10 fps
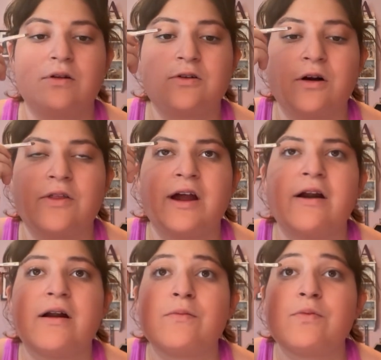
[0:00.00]
Go there
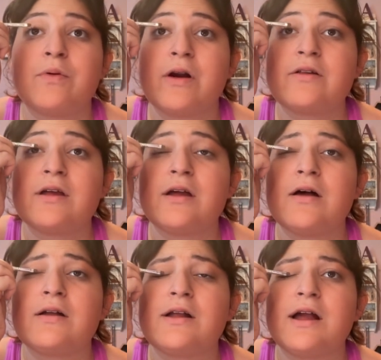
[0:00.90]
and press it
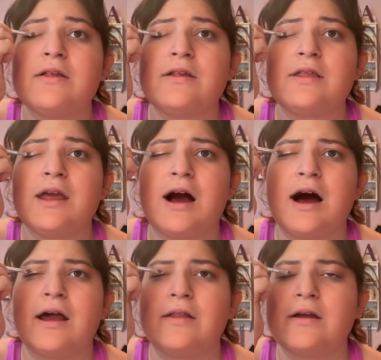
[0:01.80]
against the
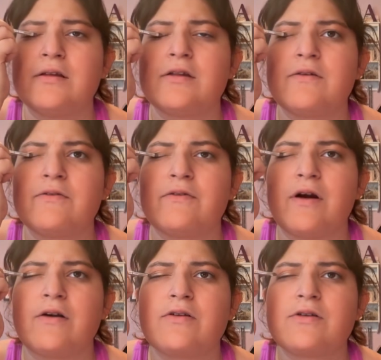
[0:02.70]
eyelids
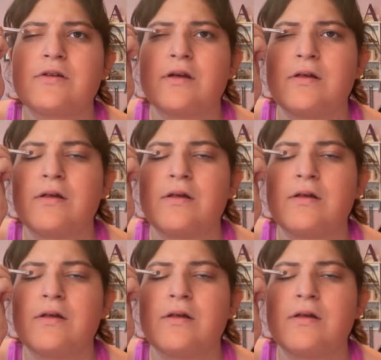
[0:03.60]
first.